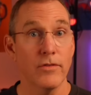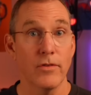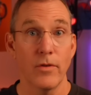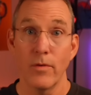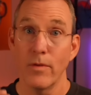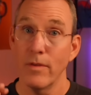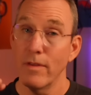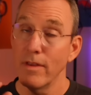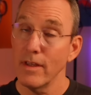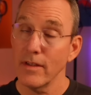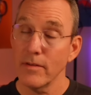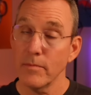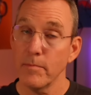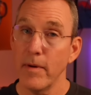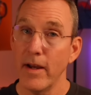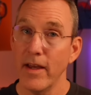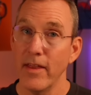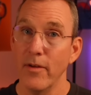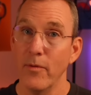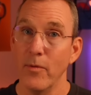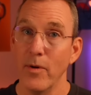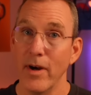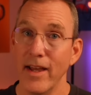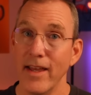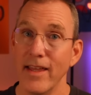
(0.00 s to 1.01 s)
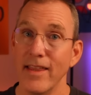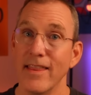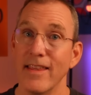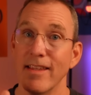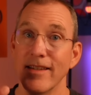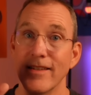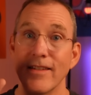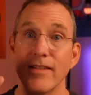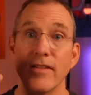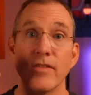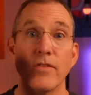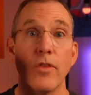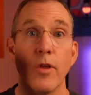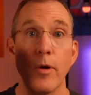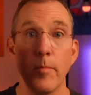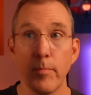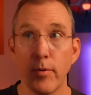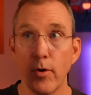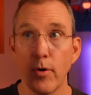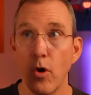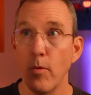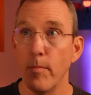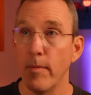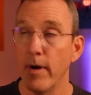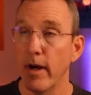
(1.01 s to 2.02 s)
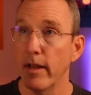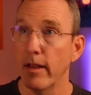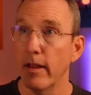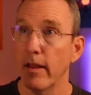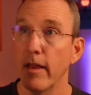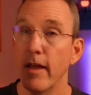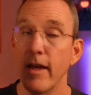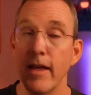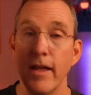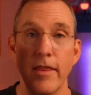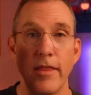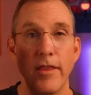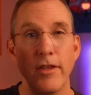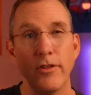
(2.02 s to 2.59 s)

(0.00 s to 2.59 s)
So this, by the way, this is the Pro model.